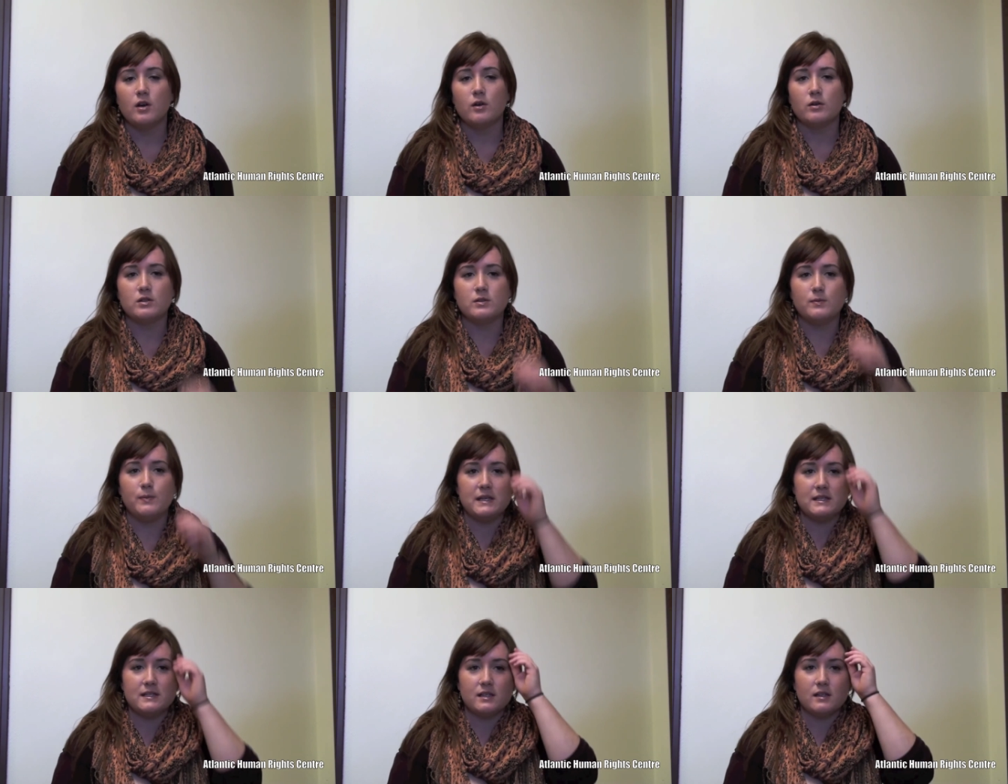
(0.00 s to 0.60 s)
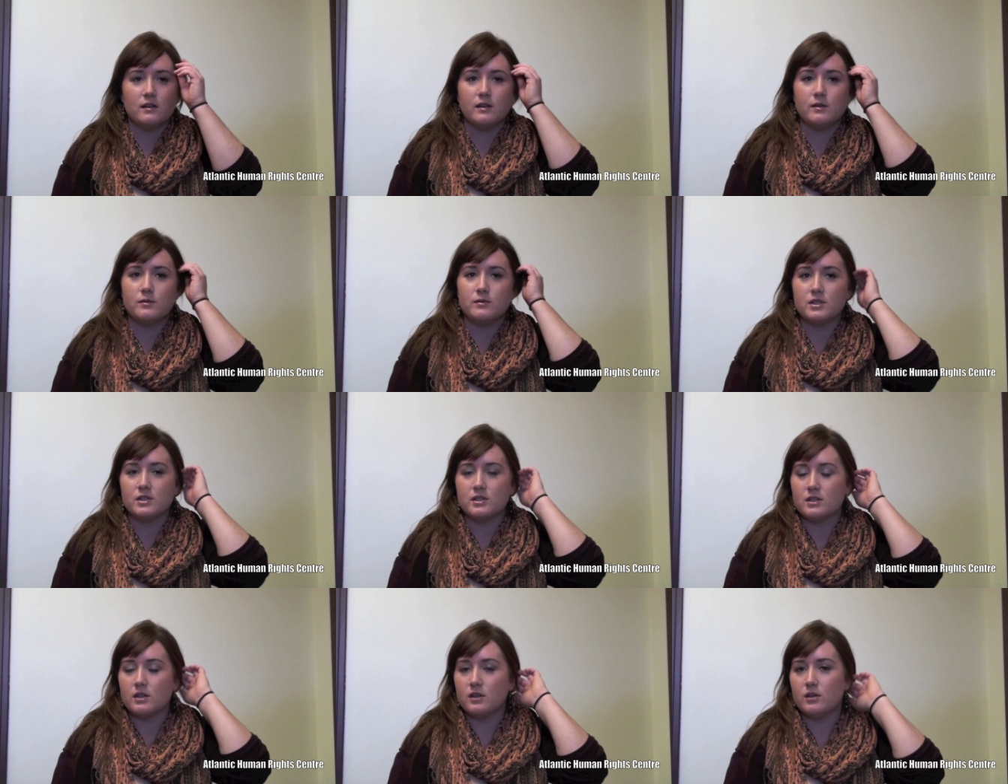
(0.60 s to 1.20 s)
which basically was
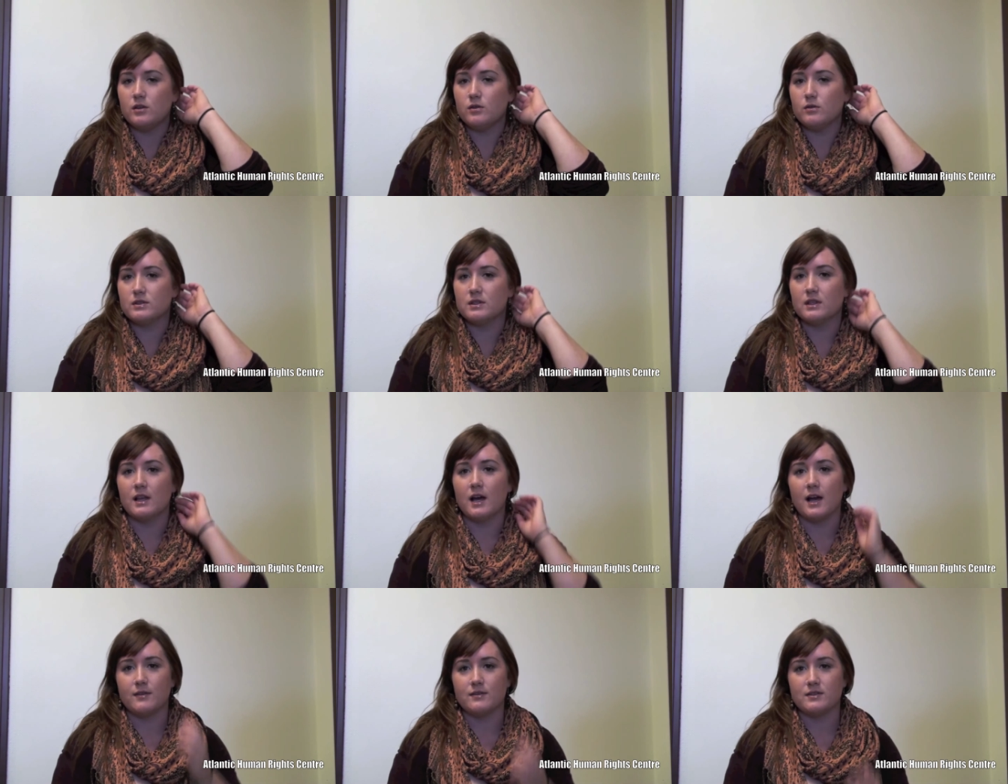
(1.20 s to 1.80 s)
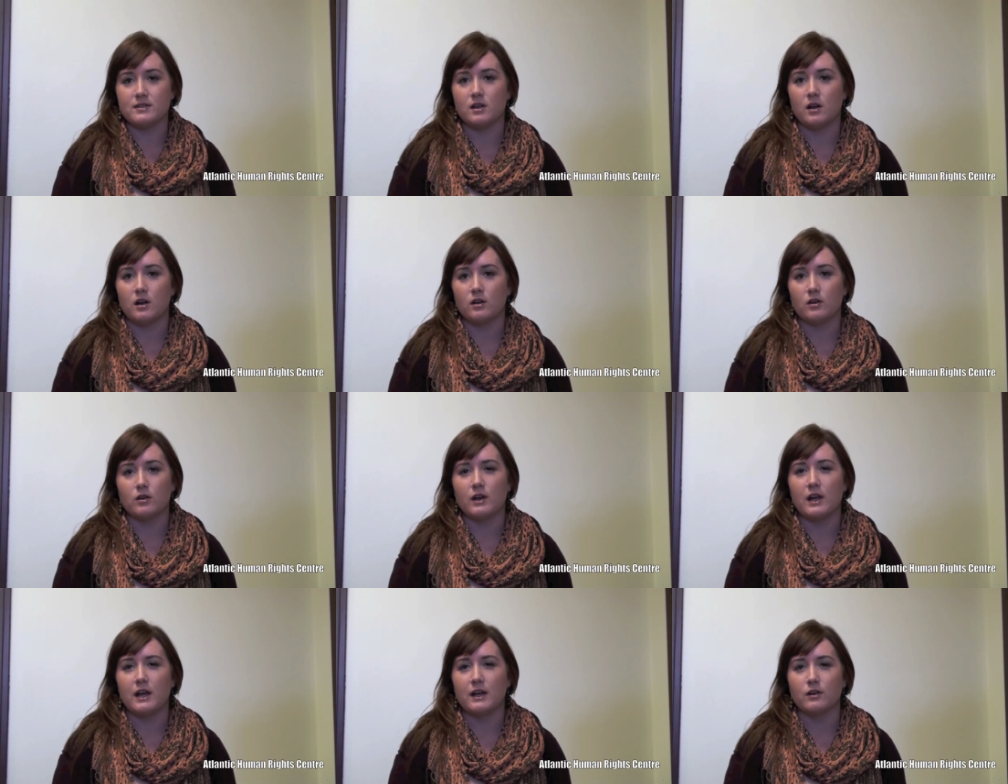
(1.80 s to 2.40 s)
just going to use
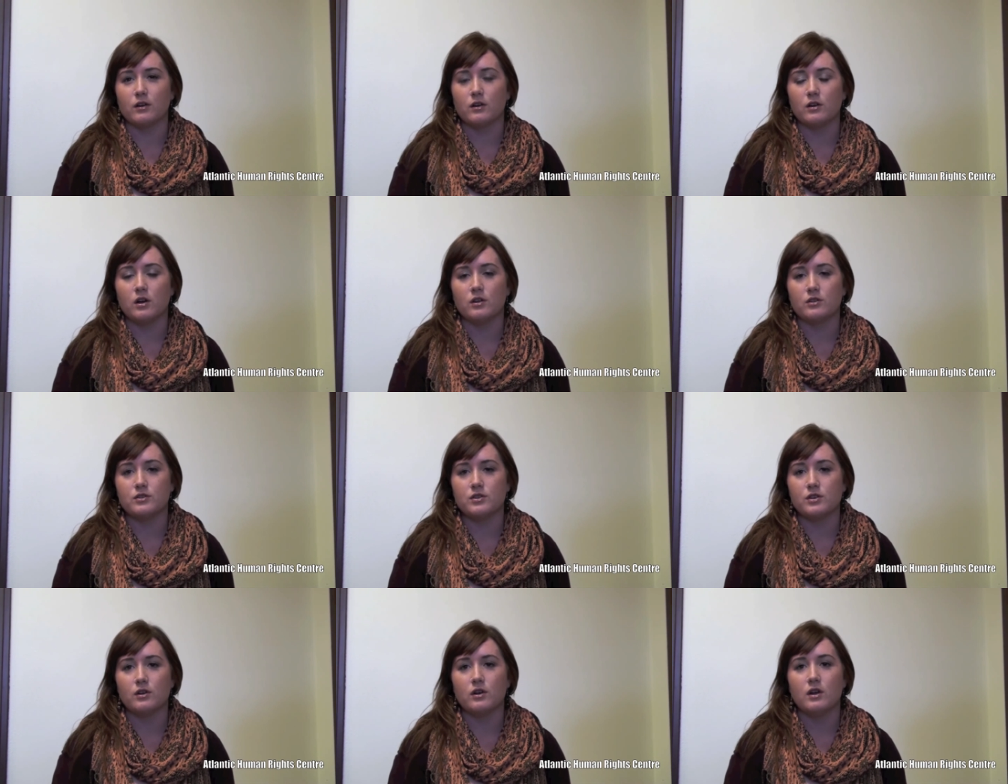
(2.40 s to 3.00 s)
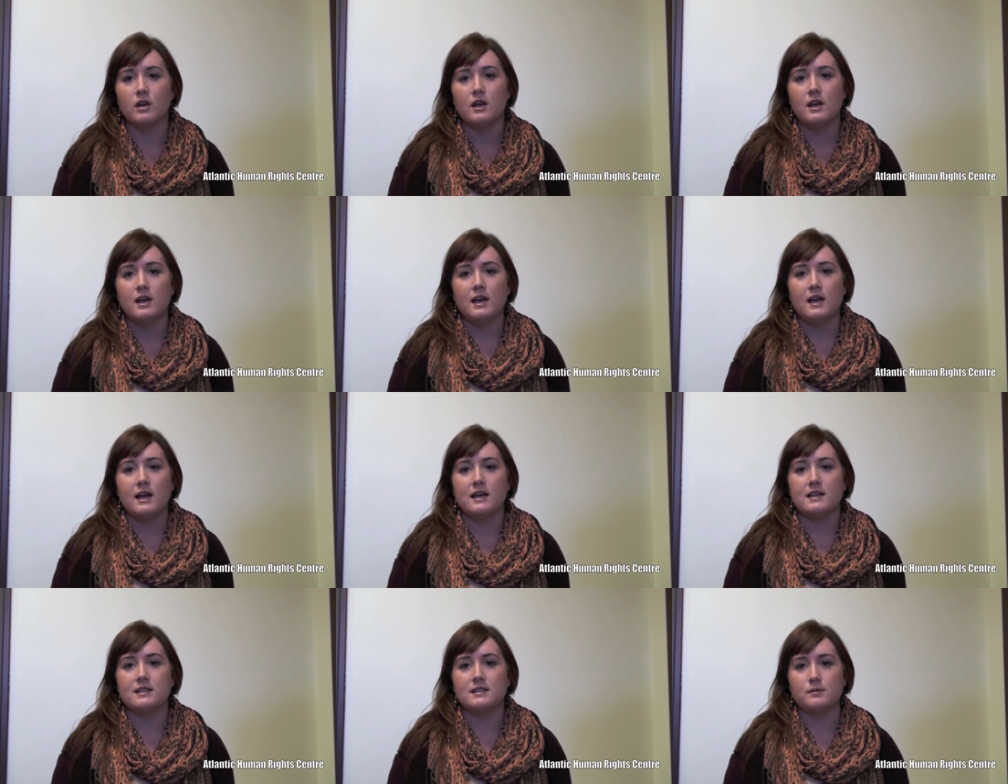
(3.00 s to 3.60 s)
livestock or agriculture
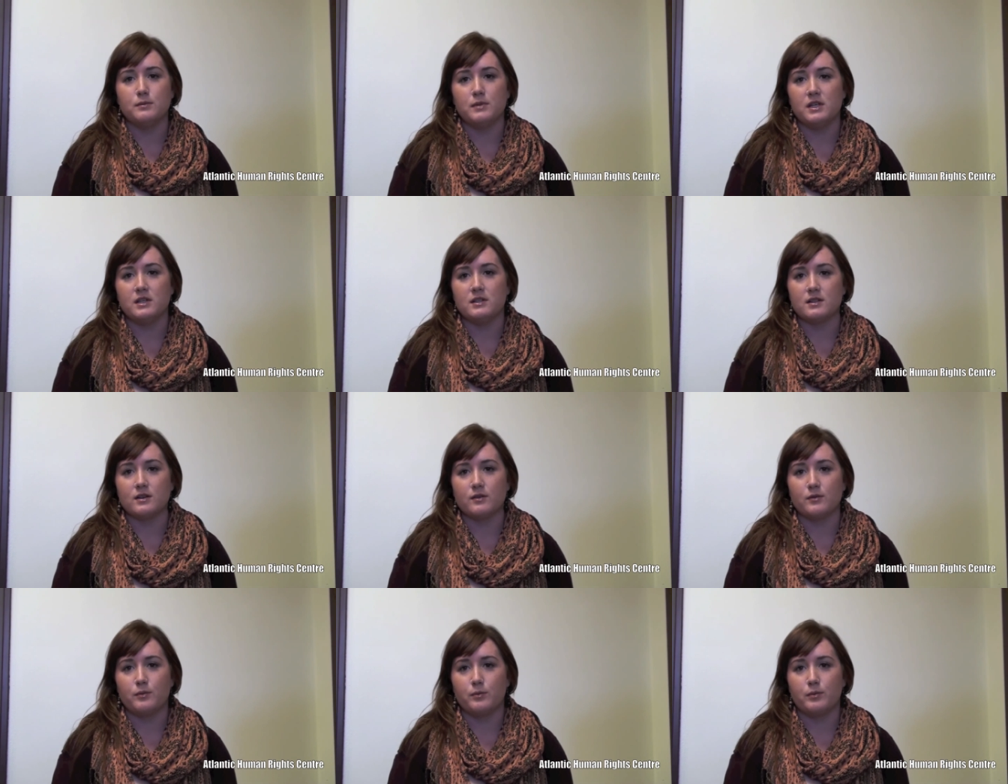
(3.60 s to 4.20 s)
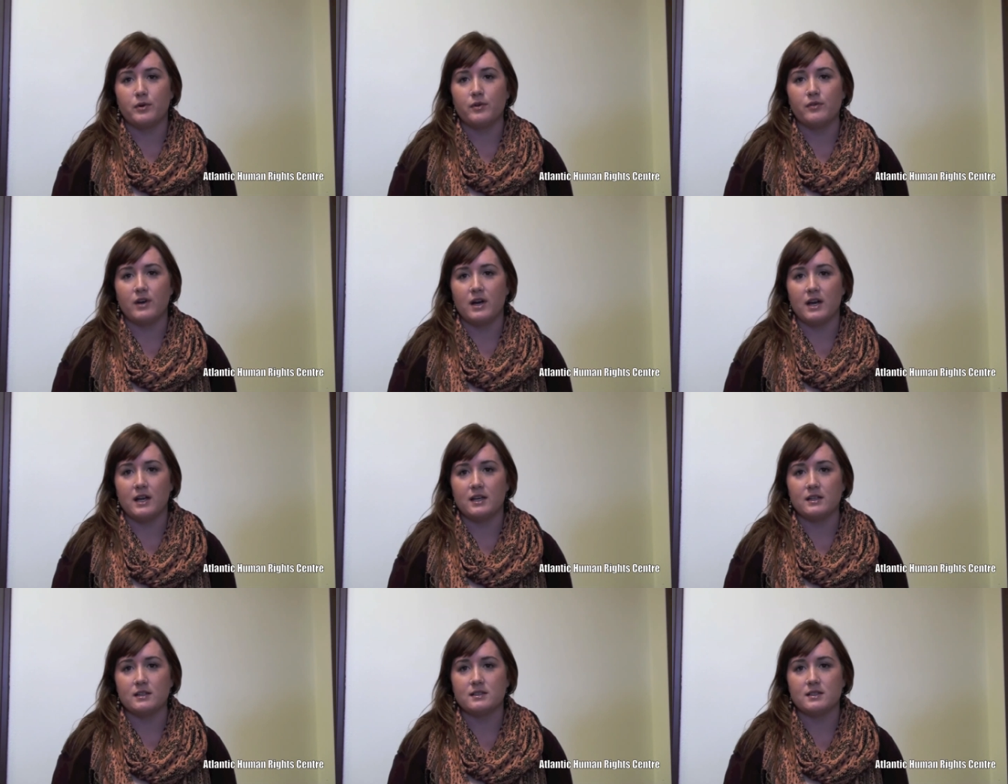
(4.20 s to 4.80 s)
as a means of
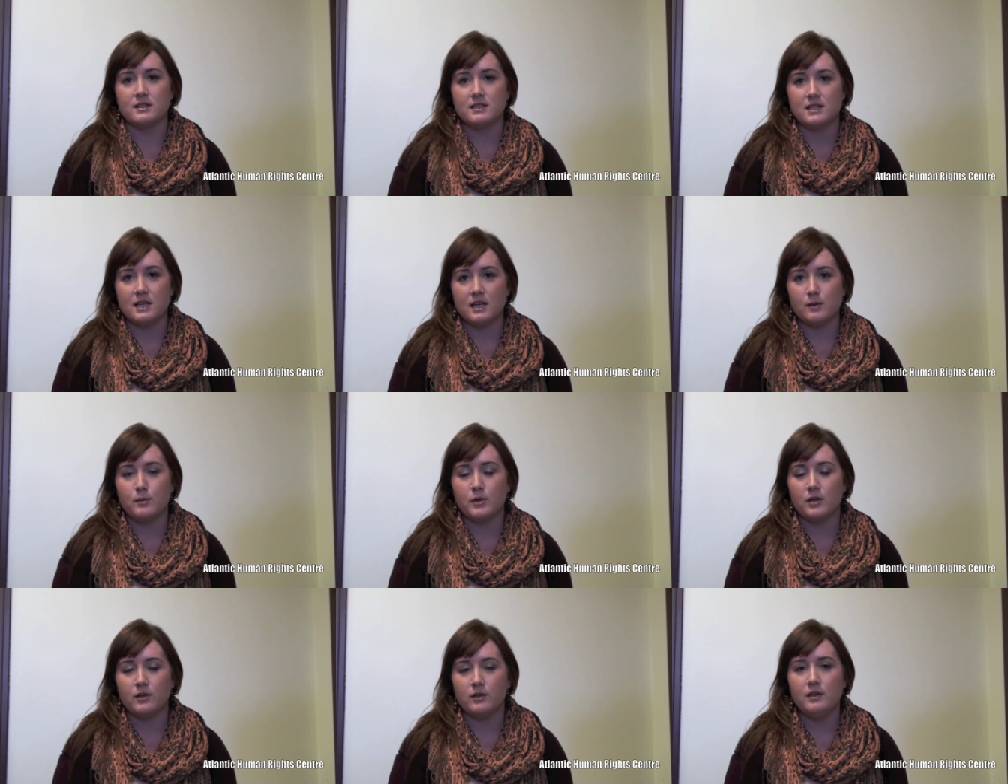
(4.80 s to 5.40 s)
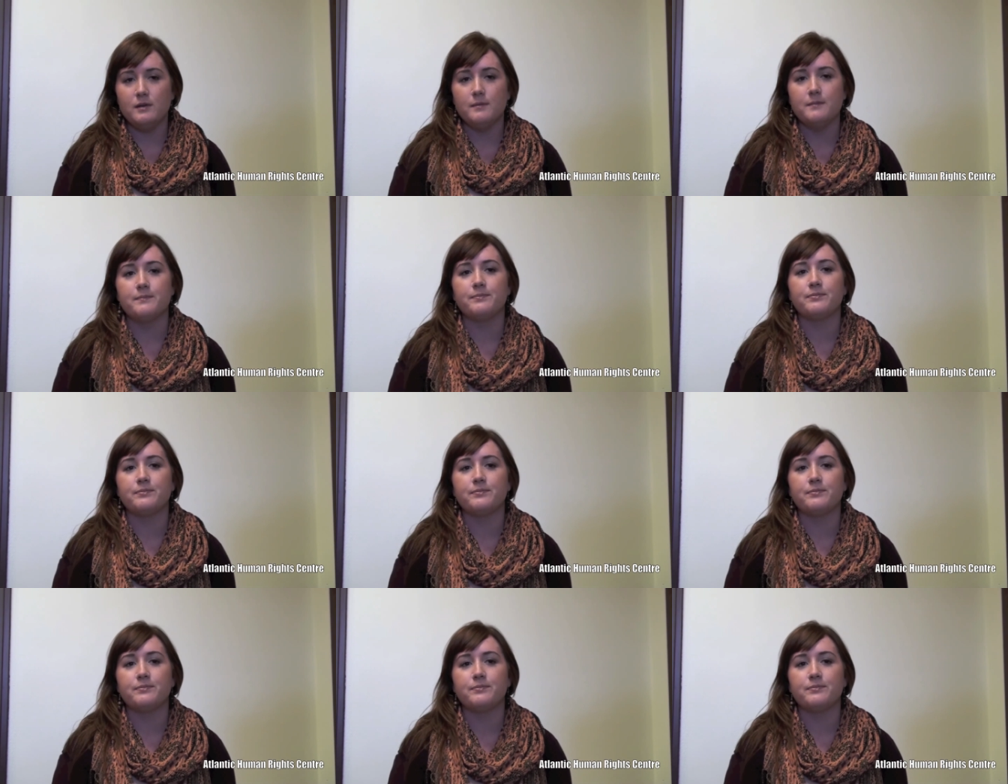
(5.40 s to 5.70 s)
providing sustainability.